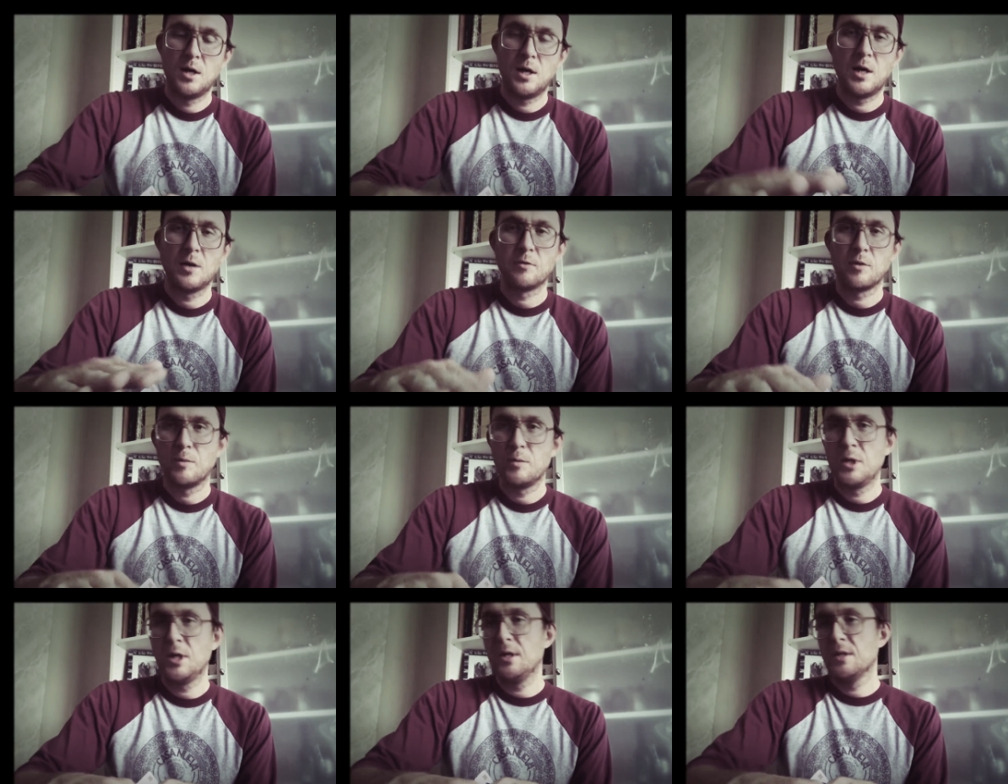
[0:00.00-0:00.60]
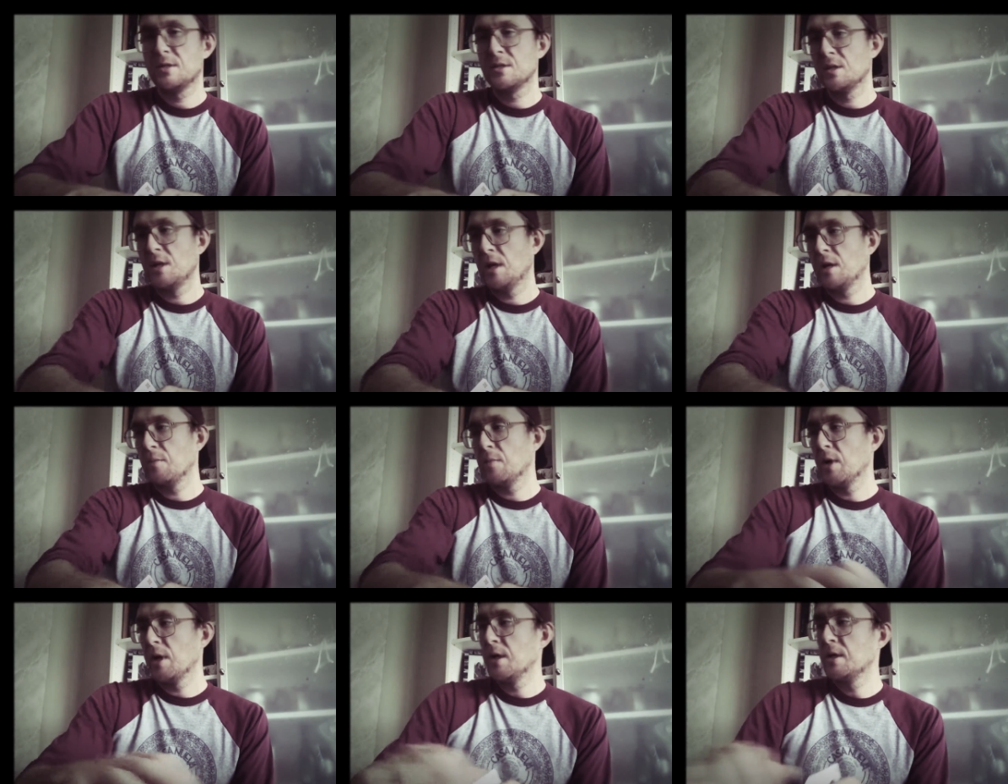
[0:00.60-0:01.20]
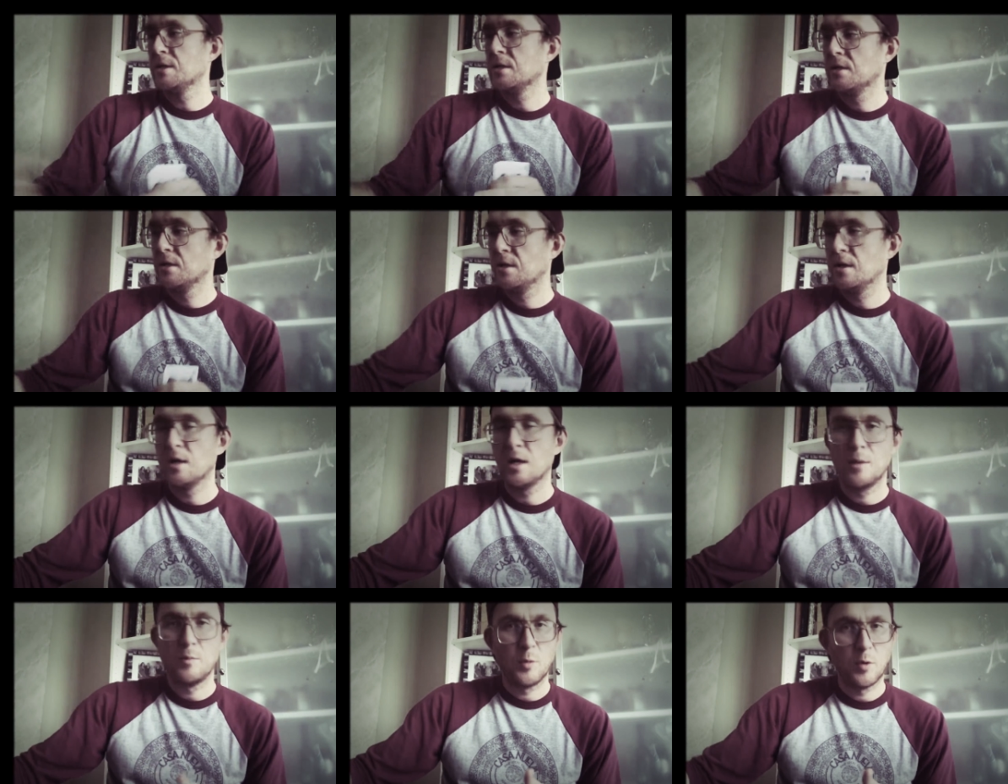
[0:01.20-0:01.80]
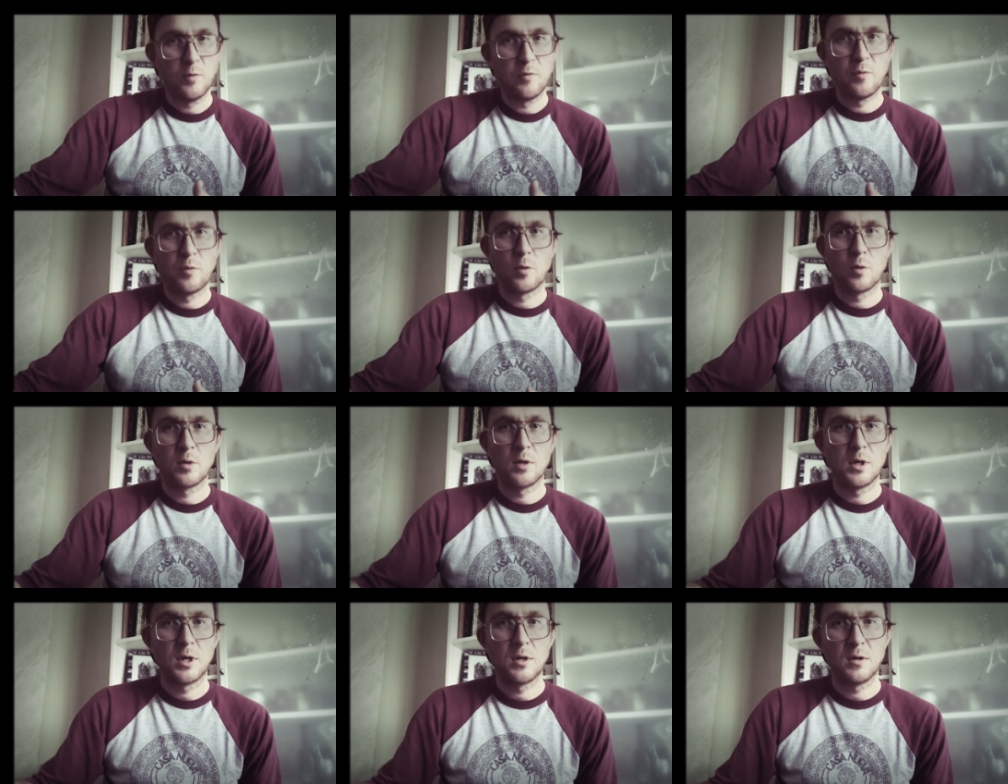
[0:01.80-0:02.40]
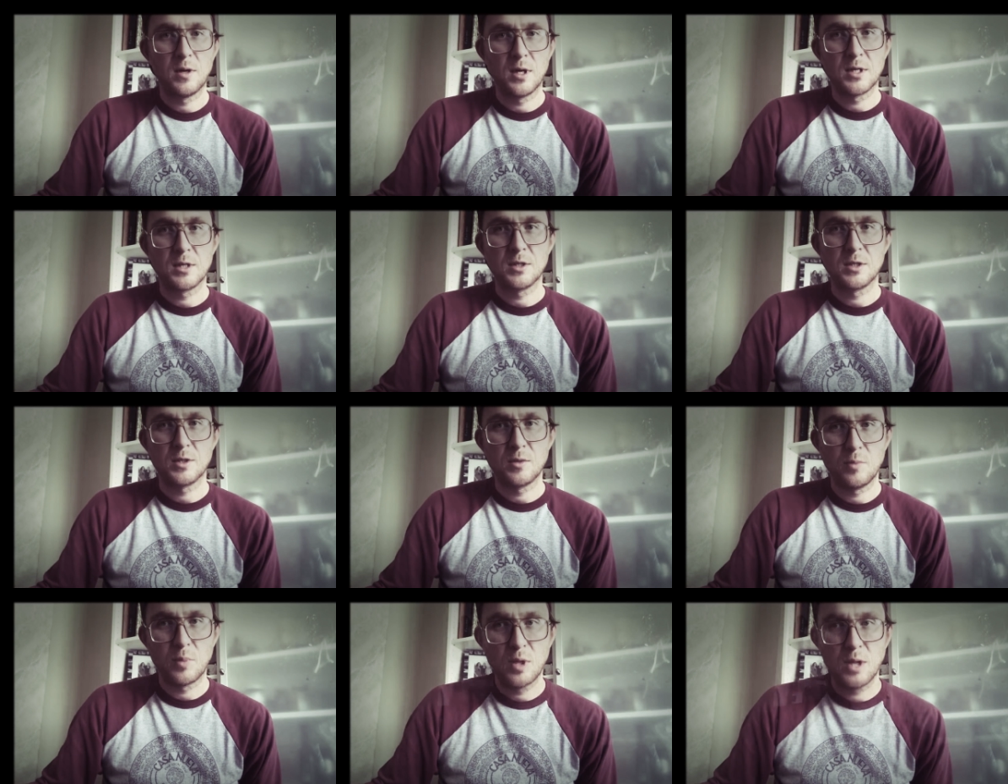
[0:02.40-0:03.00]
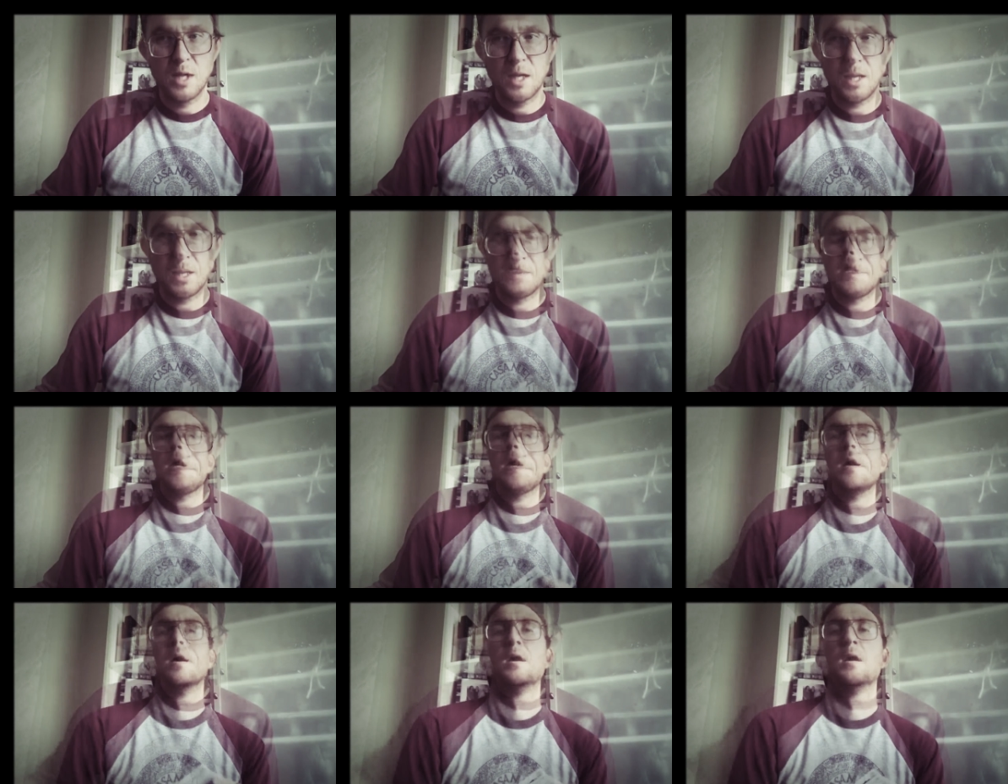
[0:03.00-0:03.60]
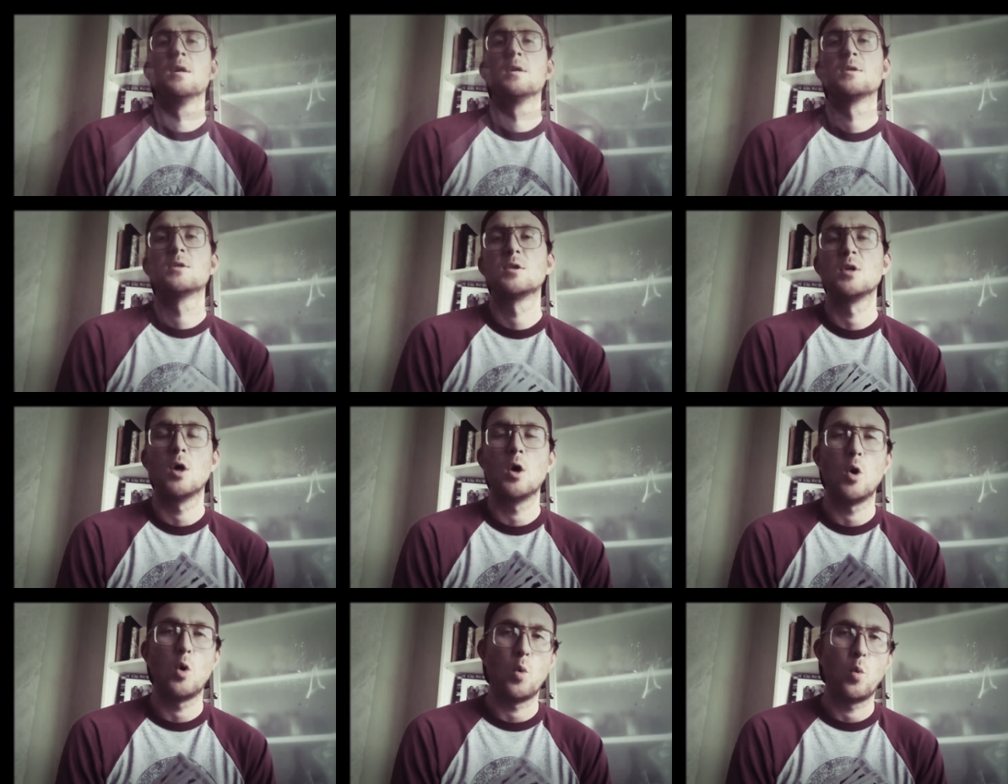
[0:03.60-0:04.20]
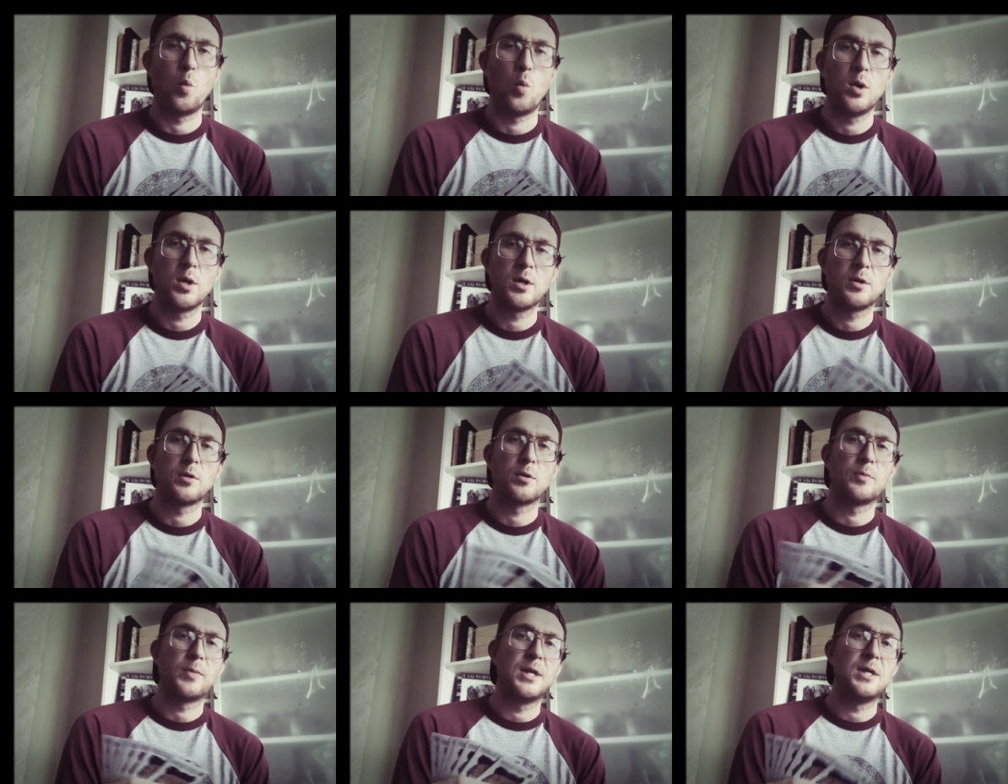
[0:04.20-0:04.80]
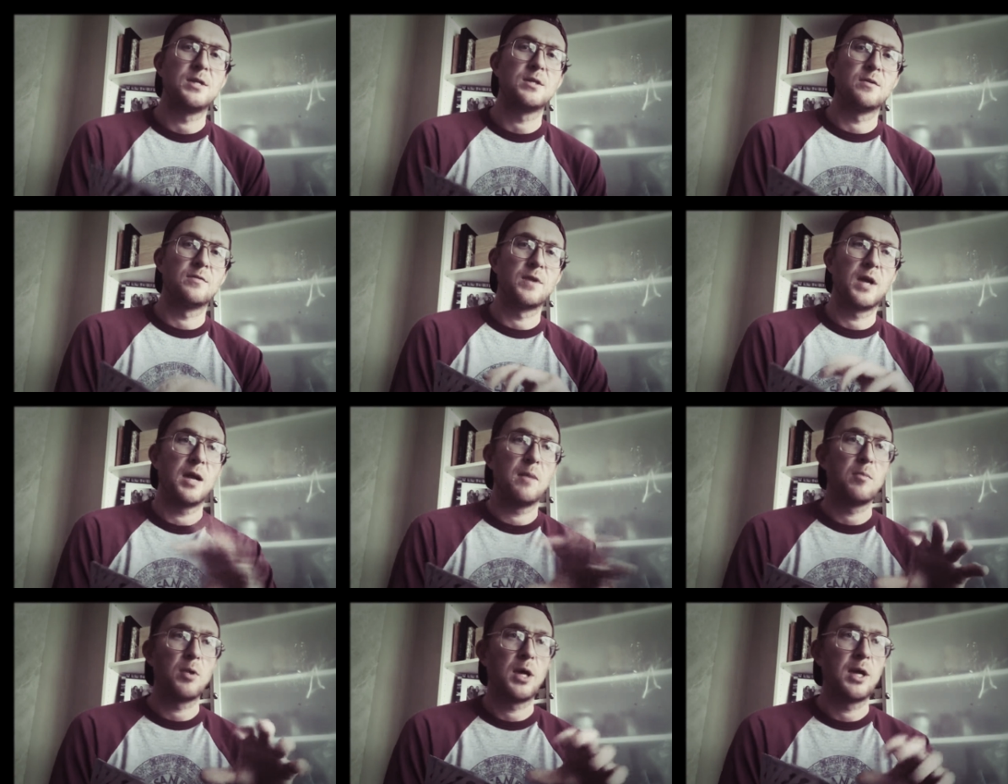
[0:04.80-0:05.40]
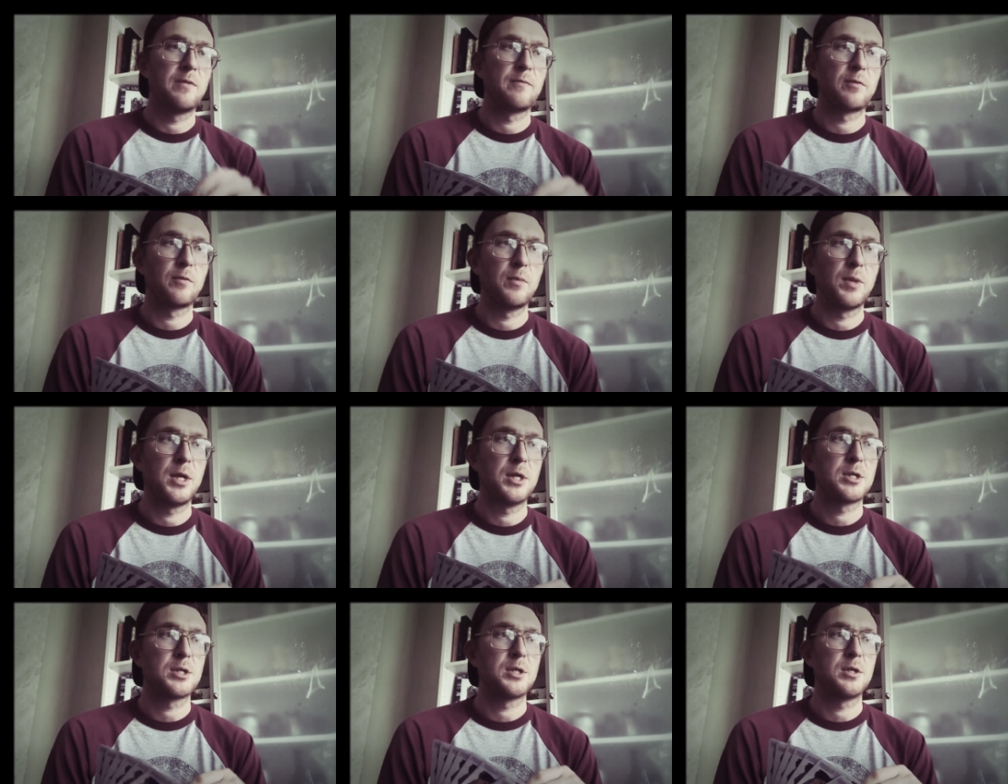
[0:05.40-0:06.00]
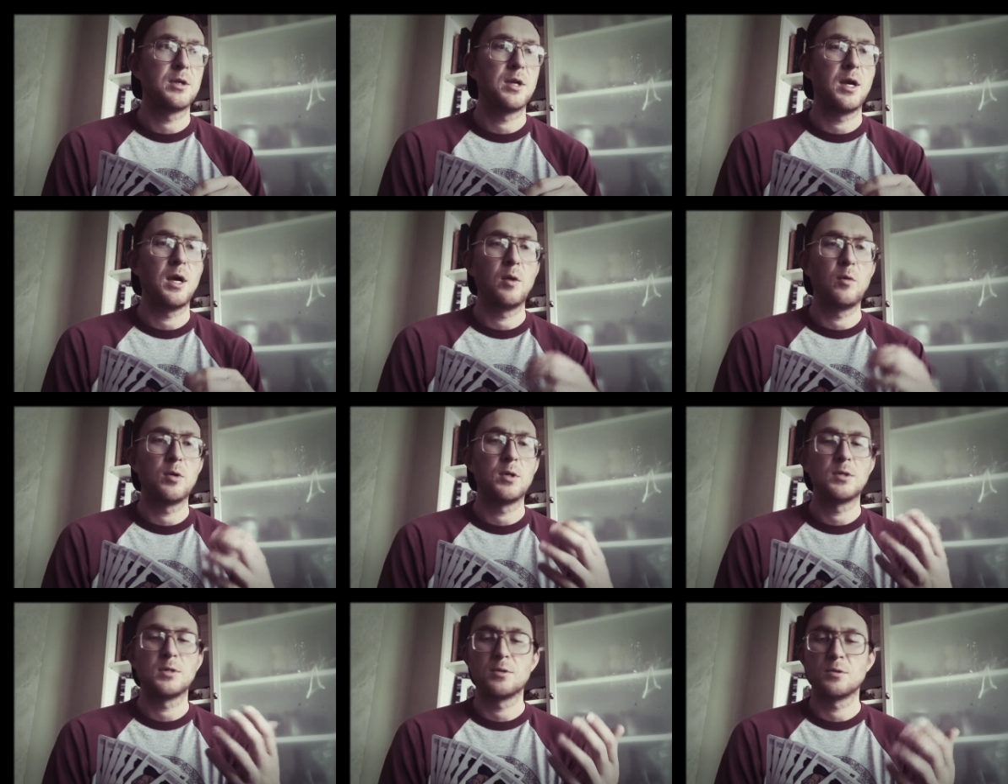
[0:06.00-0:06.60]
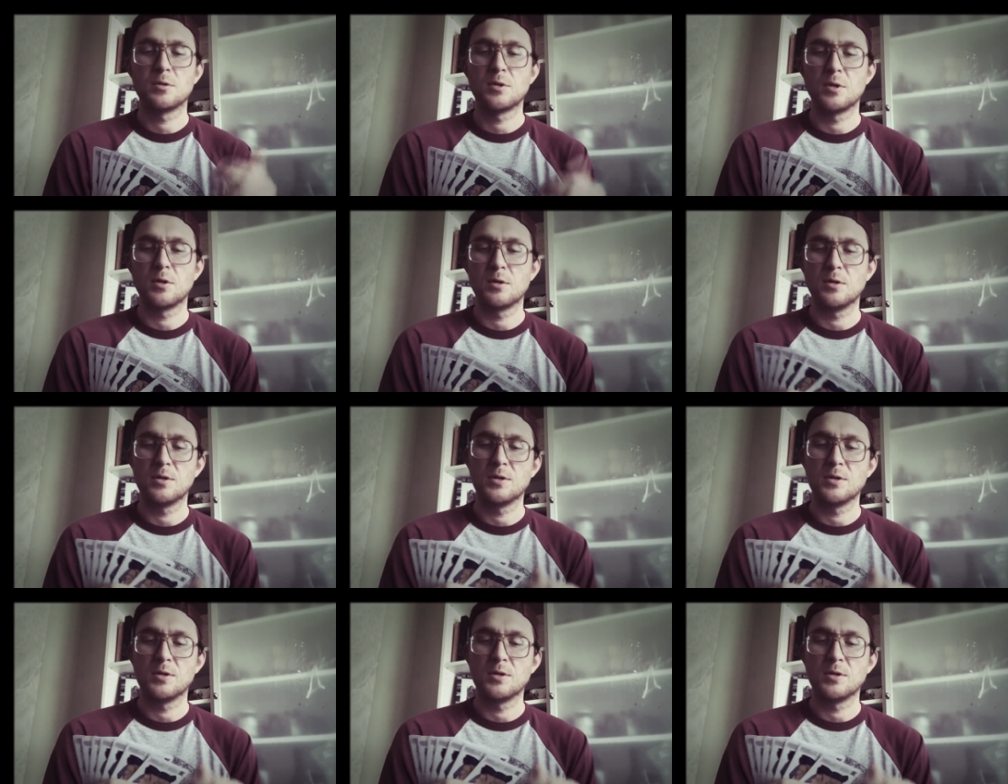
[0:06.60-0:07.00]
I remedy the snake bite, and I move forward and collect a supply. So one other piece of gameplay information when it's your turn